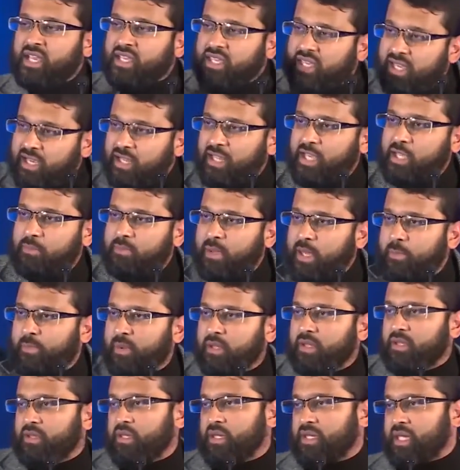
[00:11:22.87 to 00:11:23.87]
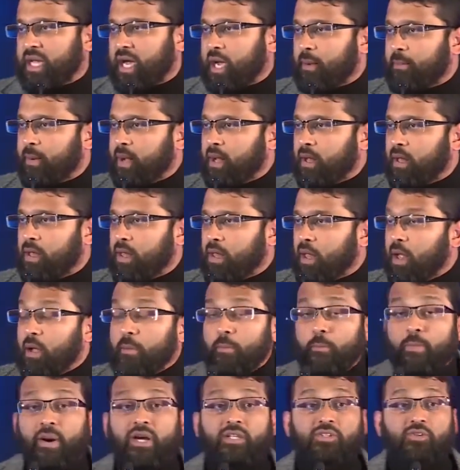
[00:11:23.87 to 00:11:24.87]
killing people in the Kaaba.
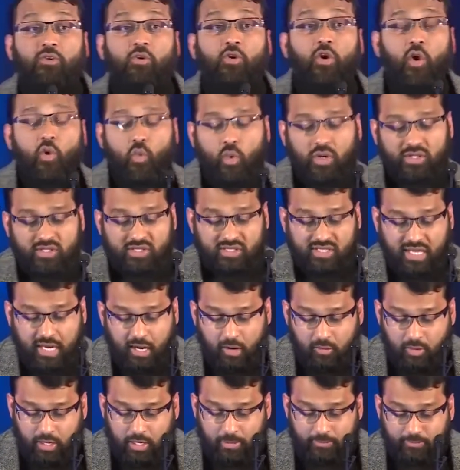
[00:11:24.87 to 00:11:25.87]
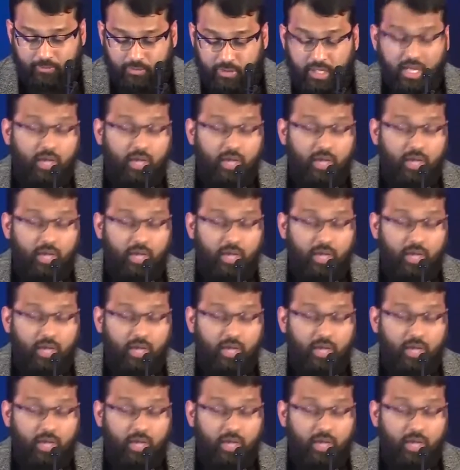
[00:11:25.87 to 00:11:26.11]
But you know what's scary?